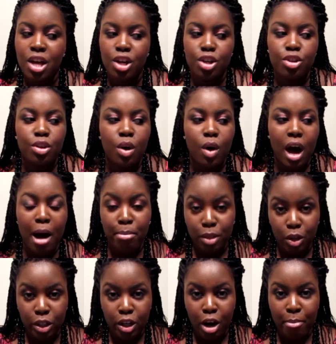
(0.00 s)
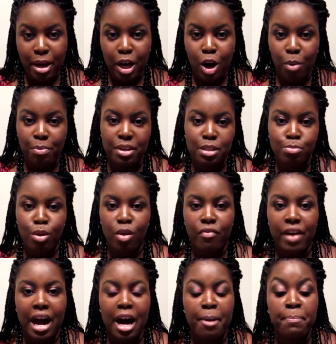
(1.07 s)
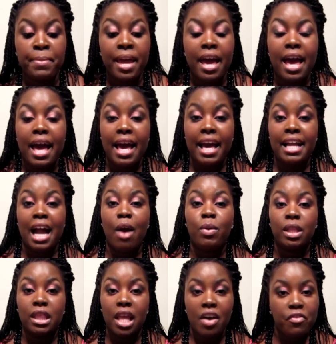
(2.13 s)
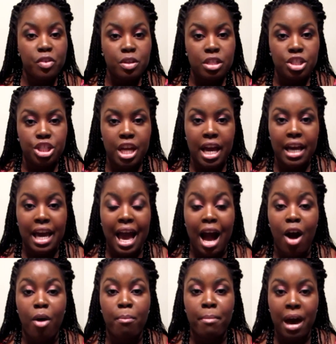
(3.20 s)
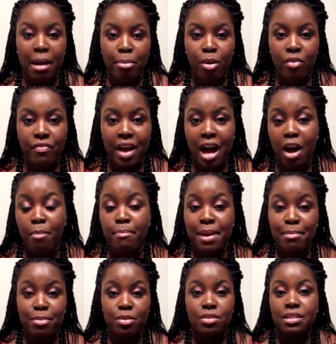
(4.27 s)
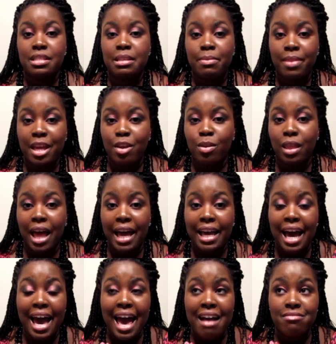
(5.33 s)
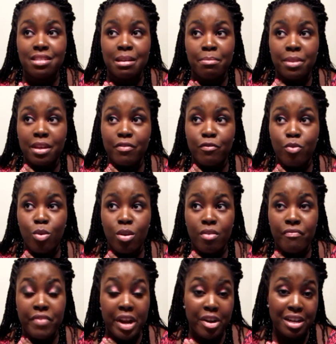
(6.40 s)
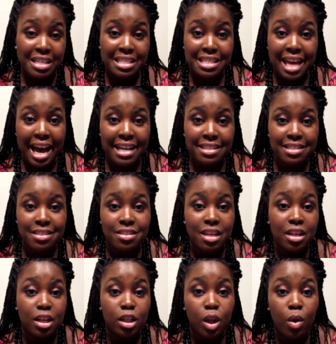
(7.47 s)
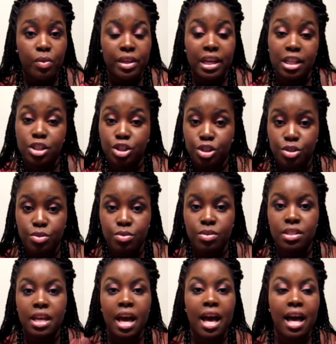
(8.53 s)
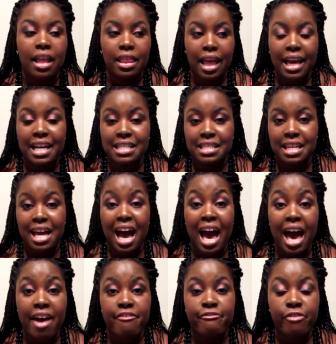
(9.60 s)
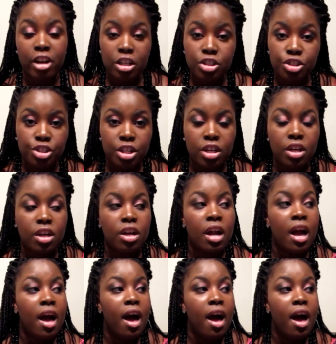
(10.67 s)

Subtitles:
you know, uploading on my Copious profile. And I would love for you to check out my profile. Maybe you see something that you like. I have something for various sizes in clothing and shoes. Like I said, I have furniture,